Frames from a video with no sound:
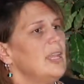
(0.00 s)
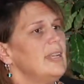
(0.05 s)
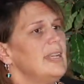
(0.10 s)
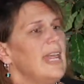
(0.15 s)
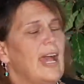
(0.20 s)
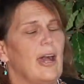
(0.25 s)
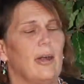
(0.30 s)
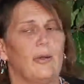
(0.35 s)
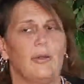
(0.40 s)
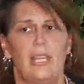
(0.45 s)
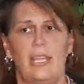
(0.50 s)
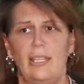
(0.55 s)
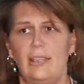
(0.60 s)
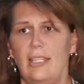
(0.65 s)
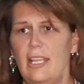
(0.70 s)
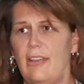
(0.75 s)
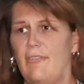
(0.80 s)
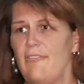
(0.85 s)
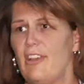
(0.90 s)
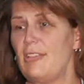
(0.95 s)
Now, in
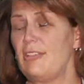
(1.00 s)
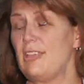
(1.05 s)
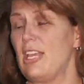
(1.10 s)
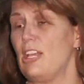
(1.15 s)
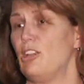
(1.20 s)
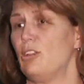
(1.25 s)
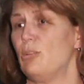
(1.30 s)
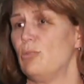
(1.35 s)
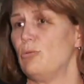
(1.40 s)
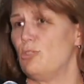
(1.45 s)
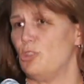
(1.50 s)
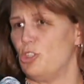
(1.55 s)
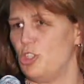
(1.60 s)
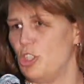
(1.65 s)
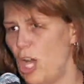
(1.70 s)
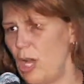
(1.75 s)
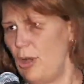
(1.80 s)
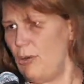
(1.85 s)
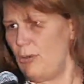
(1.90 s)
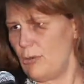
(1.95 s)
the event that you
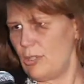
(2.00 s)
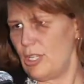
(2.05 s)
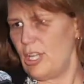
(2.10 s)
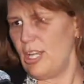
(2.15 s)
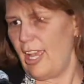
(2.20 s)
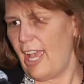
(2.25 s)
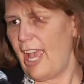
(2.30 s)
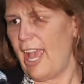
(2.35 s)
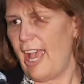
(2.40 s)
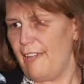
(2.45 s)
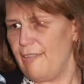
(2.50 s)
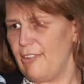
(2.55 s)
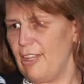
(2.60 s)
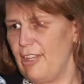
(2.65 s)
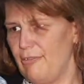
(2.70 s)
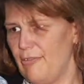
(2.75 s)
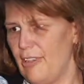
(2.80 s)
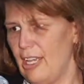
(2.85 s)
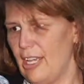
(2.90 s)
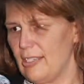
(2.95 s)
don't have an
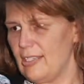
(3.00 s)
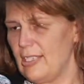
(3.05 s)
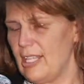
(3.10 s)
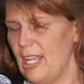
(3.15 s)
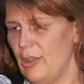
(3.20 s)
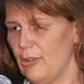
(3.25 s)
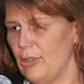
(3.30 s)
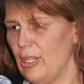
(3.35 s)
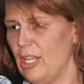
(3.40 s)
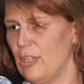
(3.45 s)
advanced health